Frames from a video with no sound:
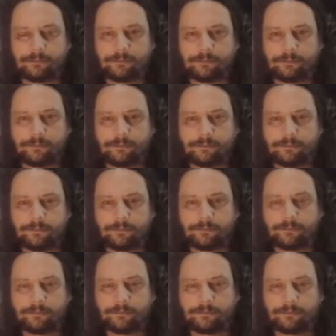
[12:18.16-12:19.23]

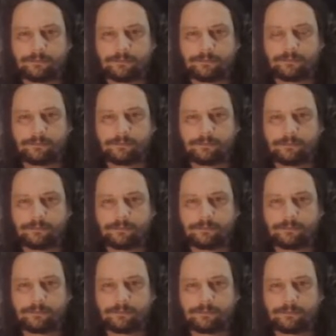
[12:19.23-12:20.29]

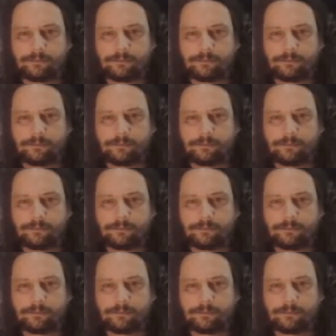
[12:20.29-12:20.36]
[no speech]